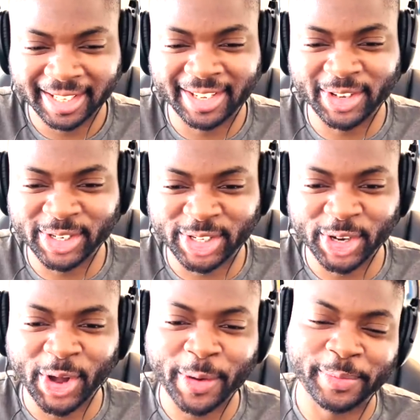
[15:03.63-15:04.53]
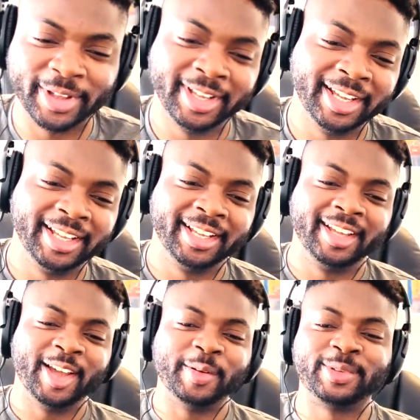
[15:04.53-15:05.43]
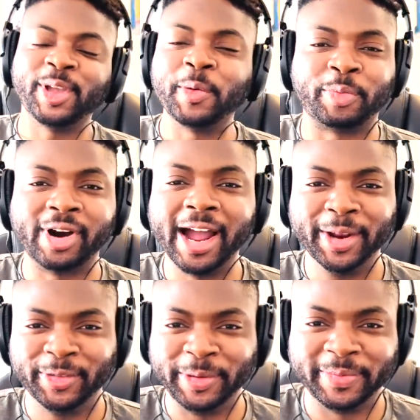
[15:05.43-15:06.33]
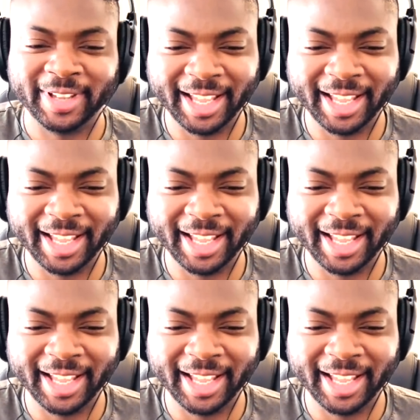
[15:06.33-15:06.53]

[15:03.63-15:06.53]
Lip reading: Good job. I'm so proud of him.